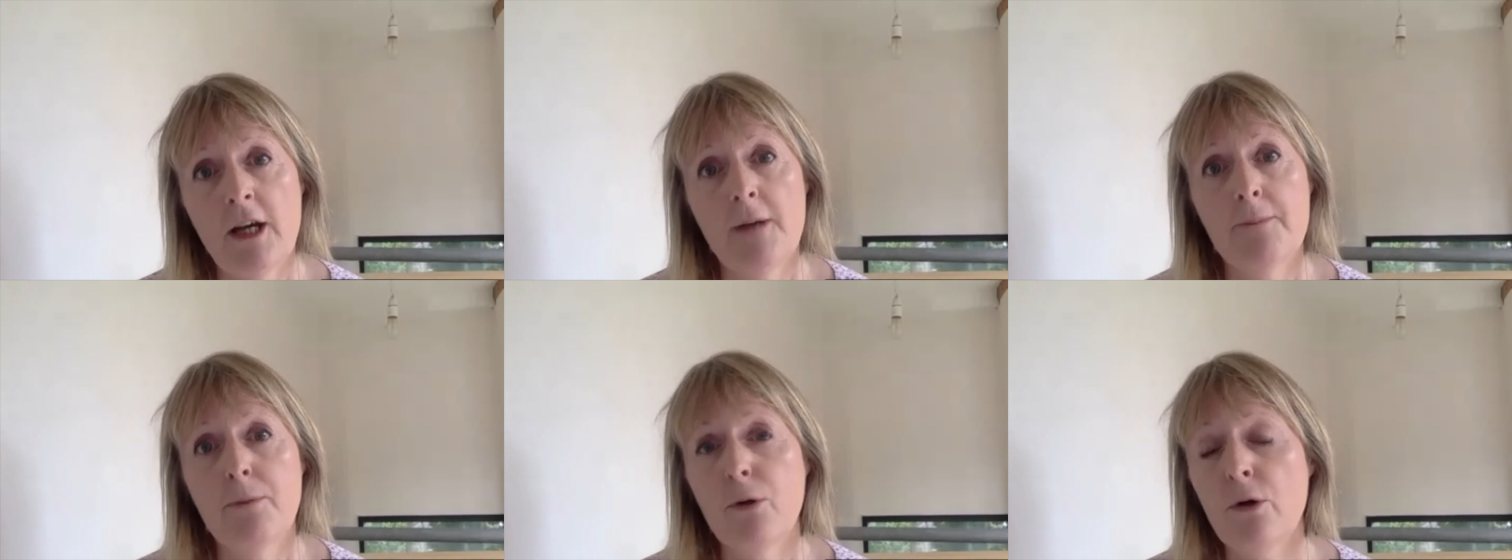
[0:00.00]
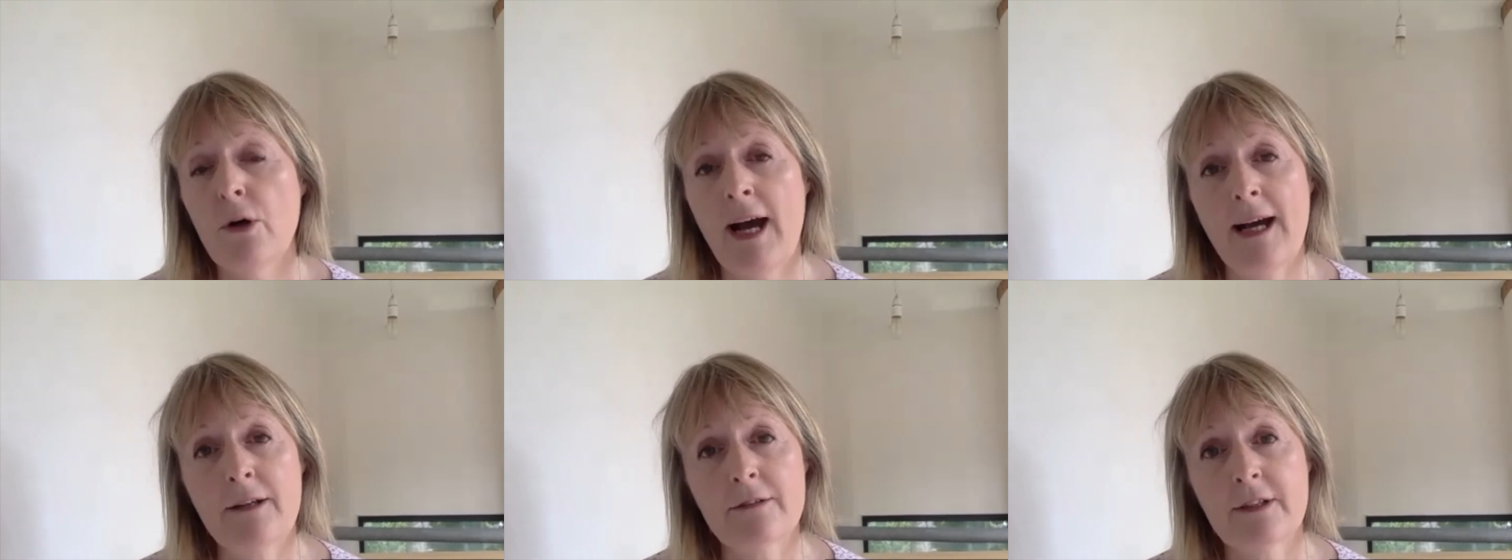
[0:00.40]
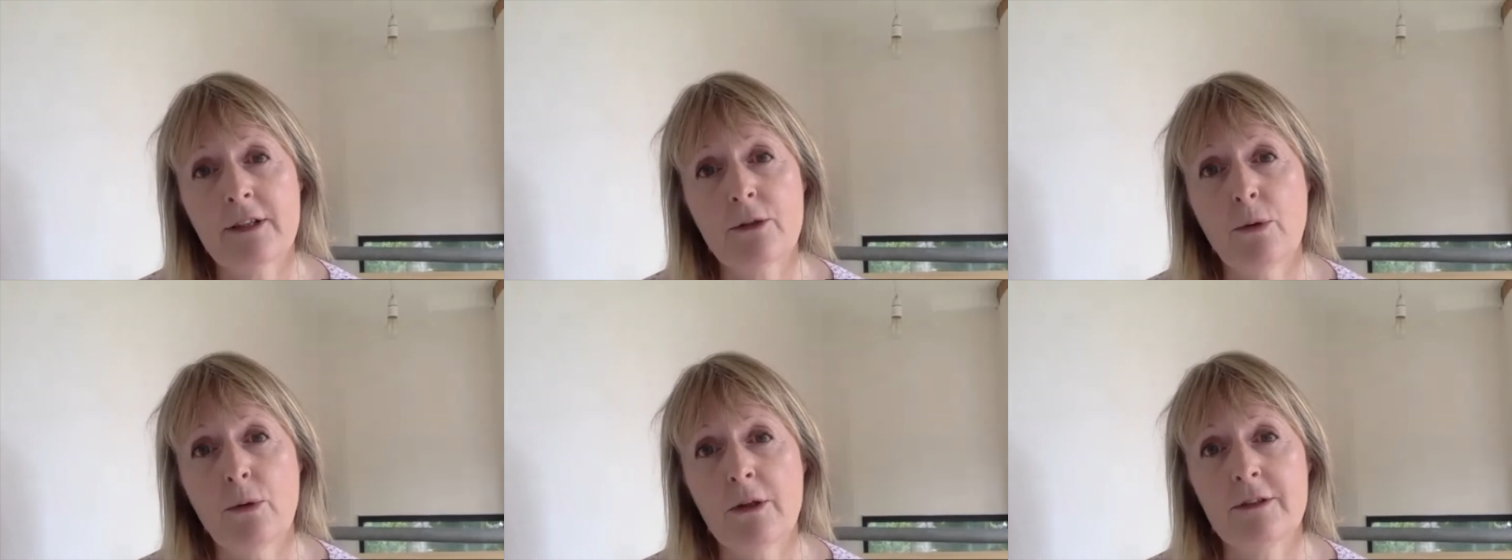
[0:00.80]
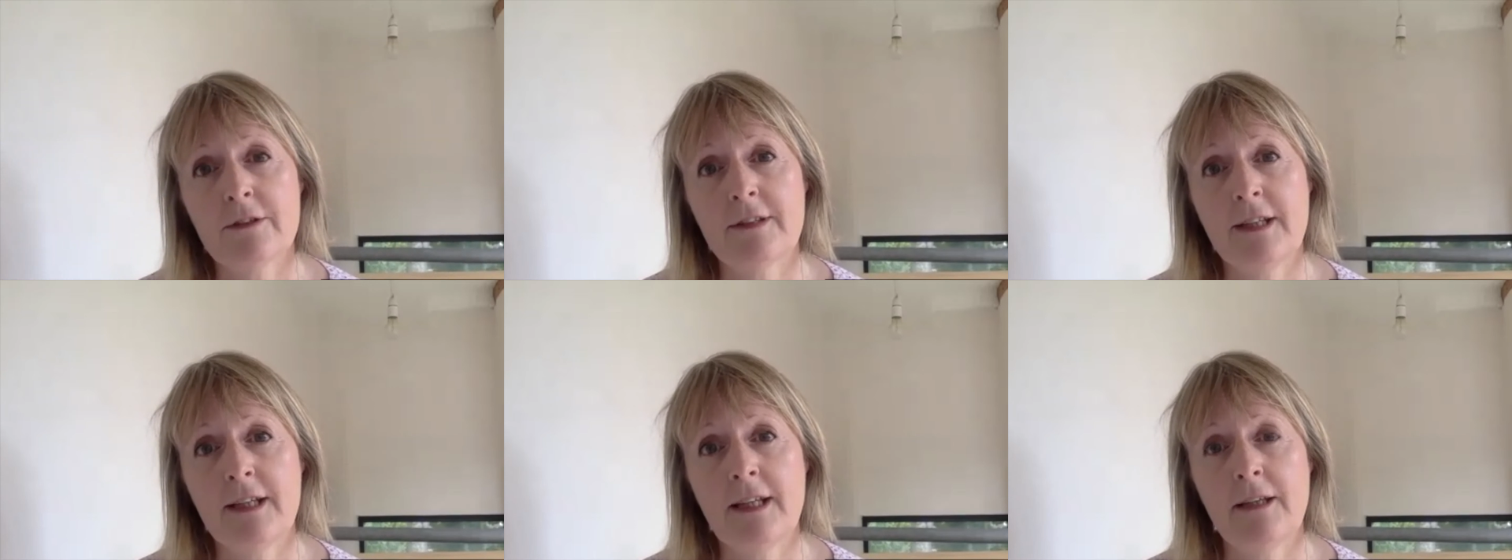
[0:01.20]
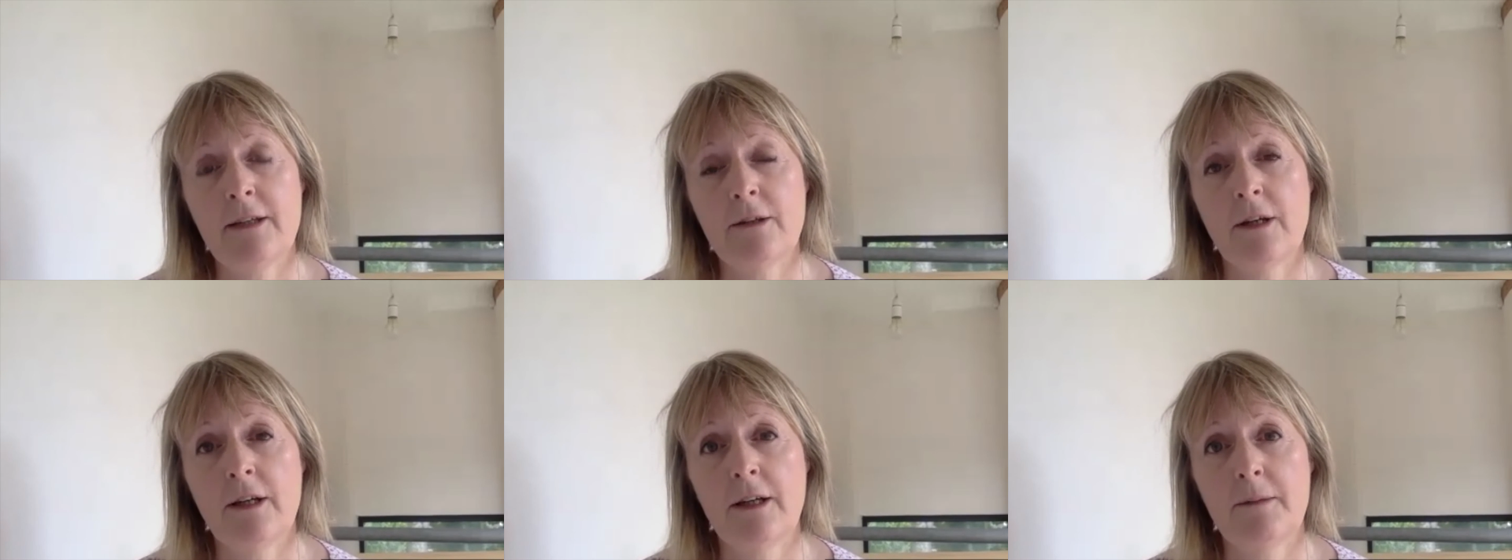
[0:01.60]
Poor housing quality
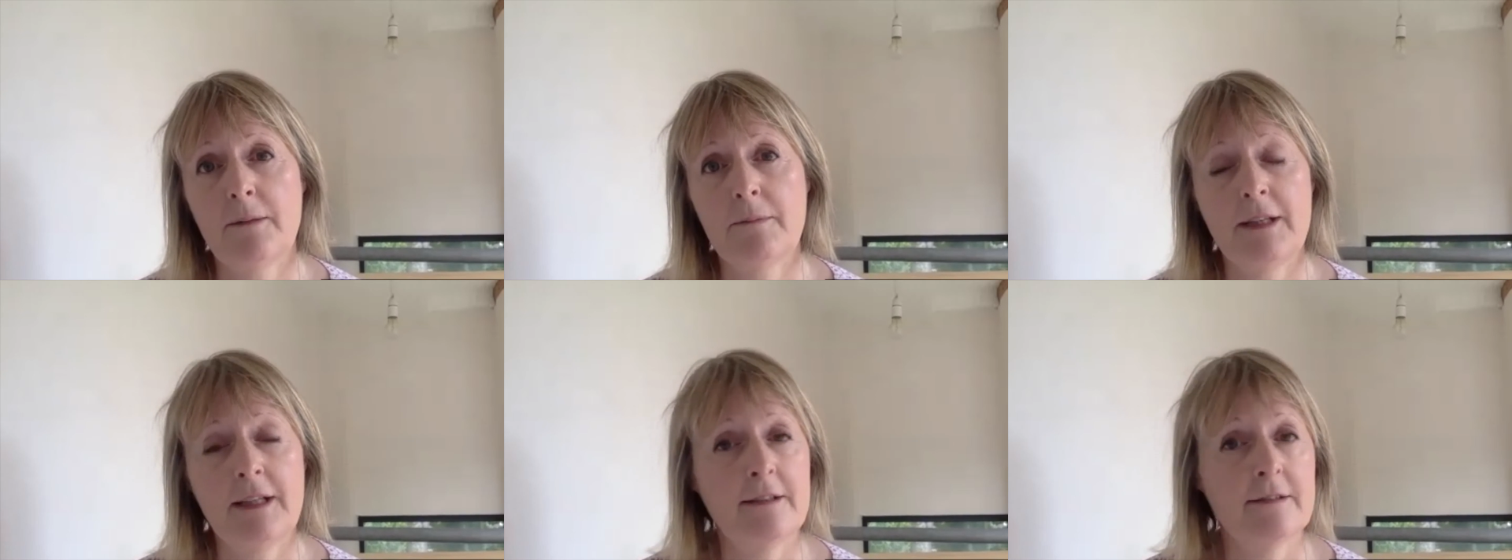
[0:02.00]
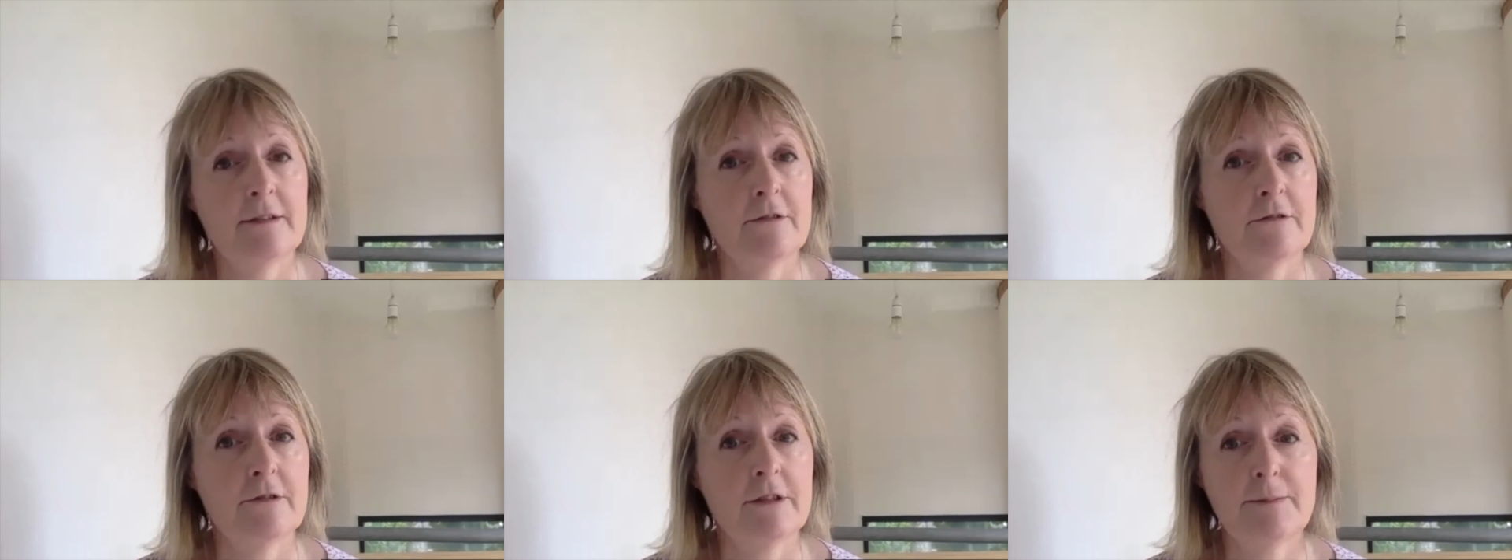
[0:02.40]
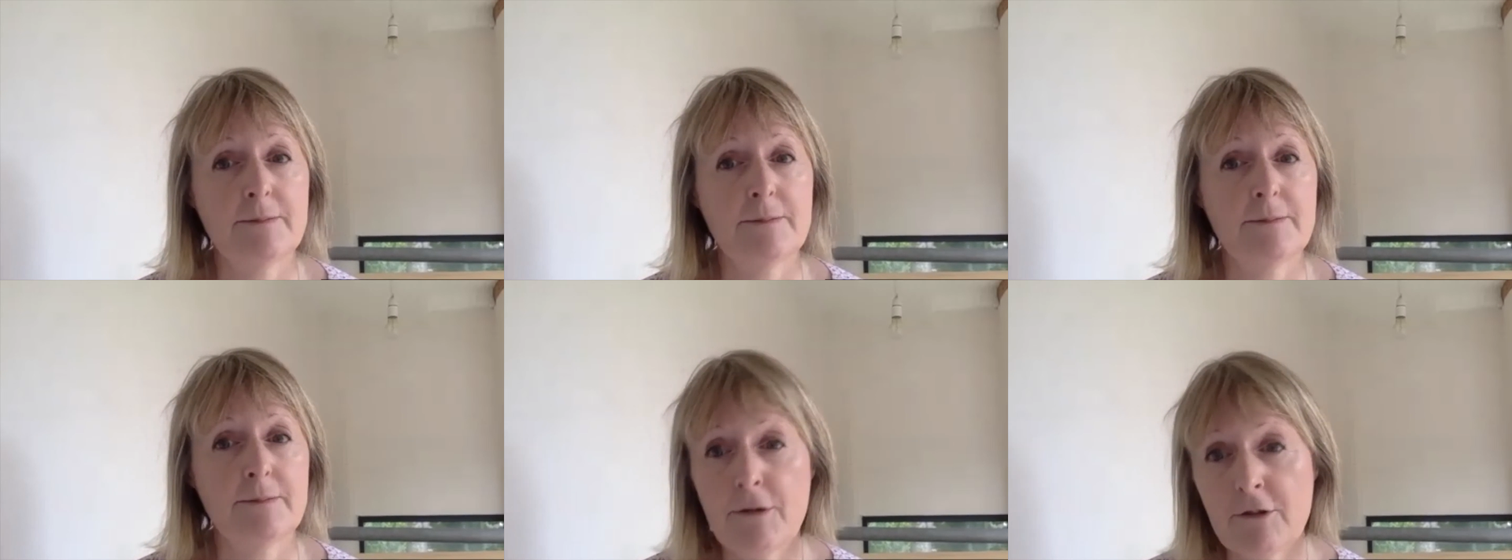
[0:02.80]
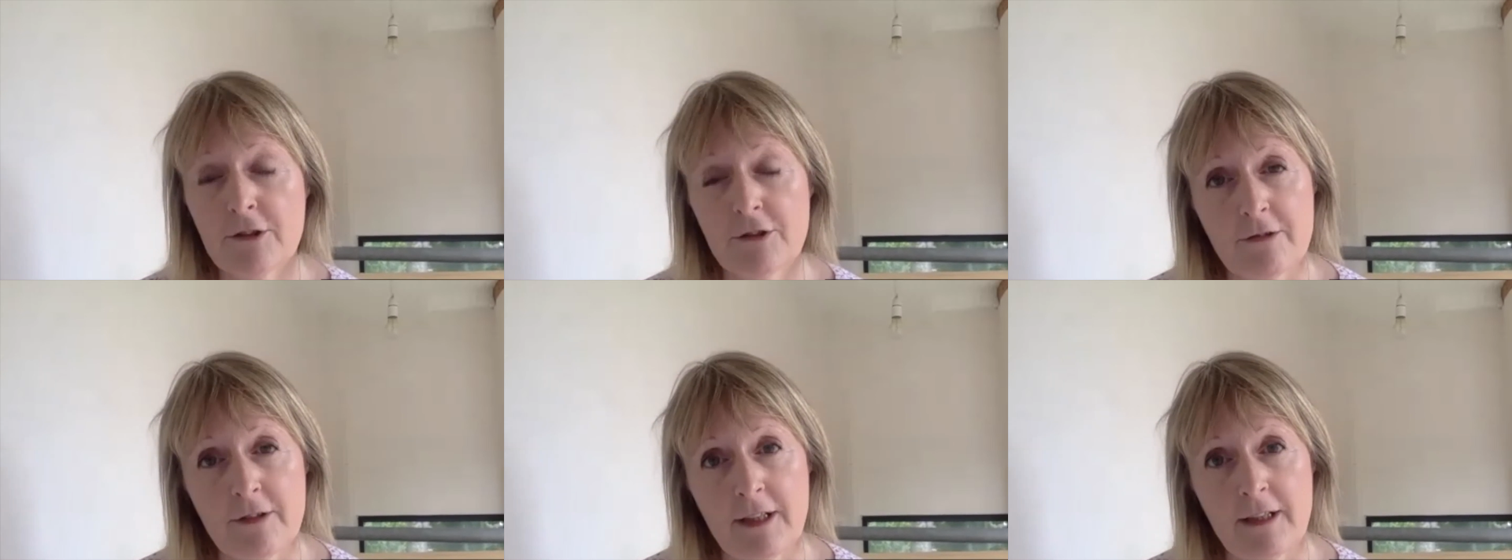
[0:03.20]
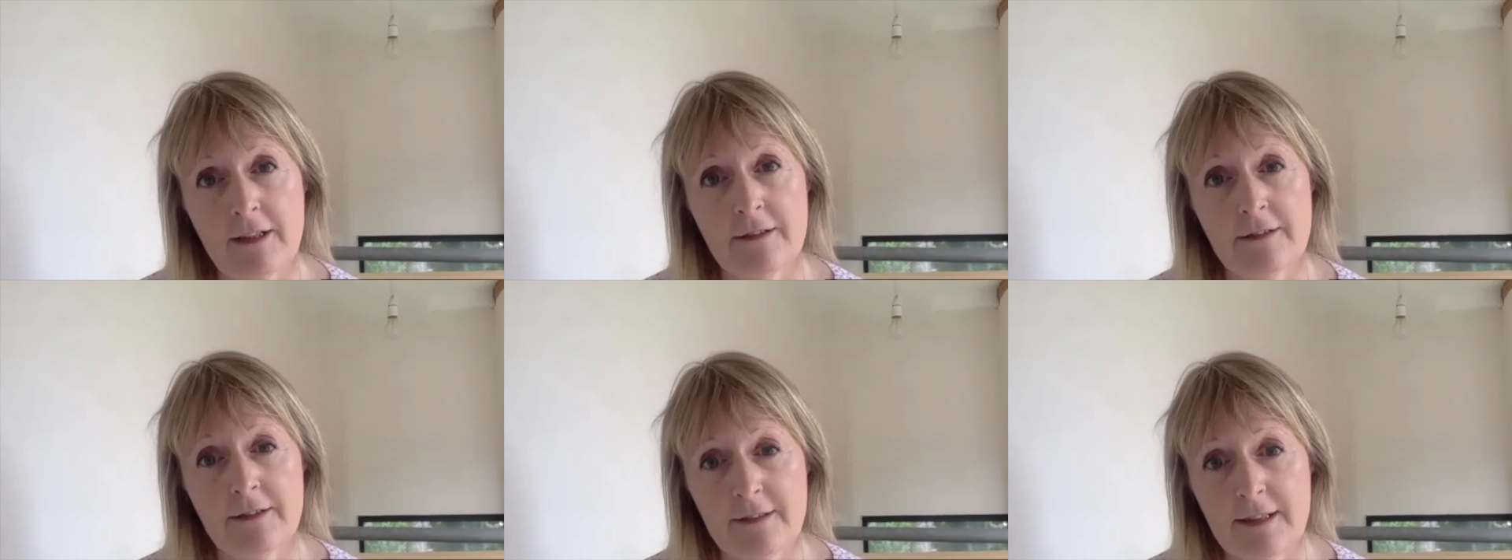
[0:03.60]
leads to
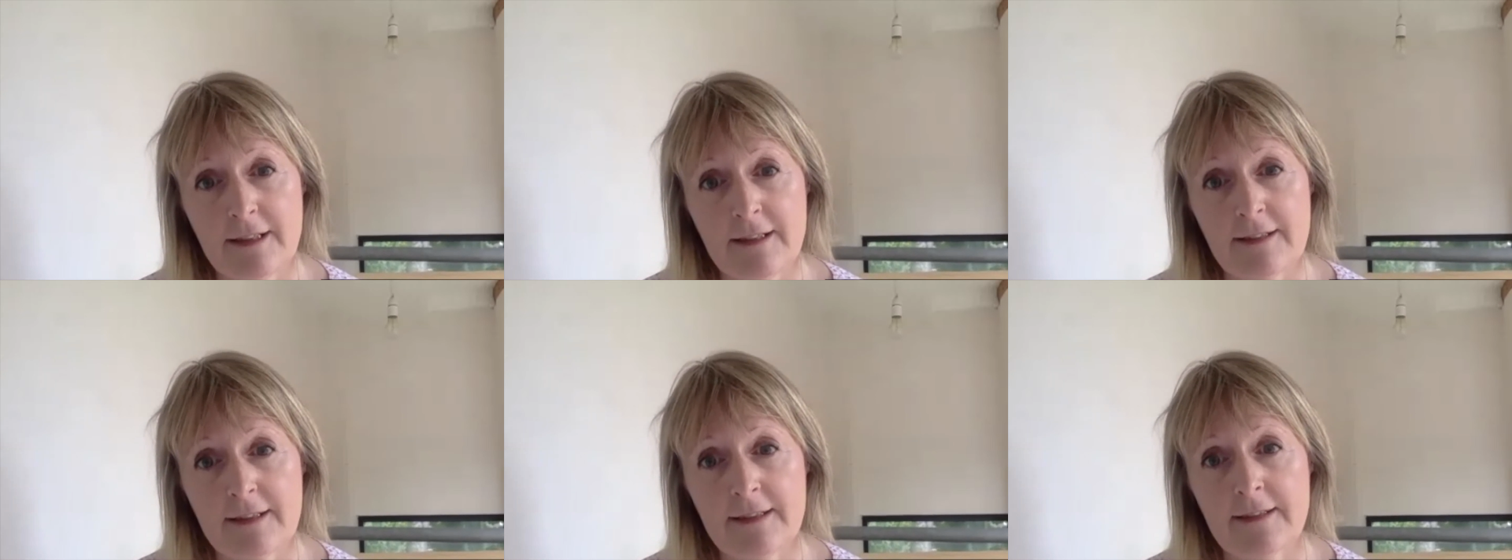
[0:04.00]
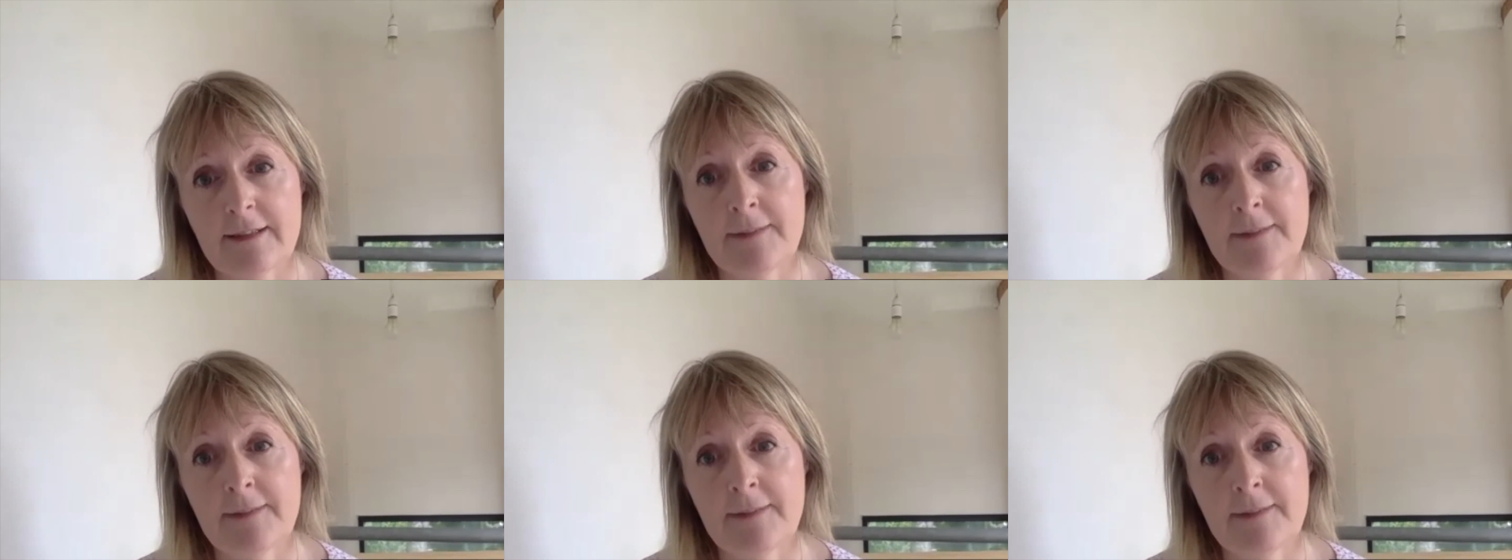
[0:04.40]
respiratory diseases.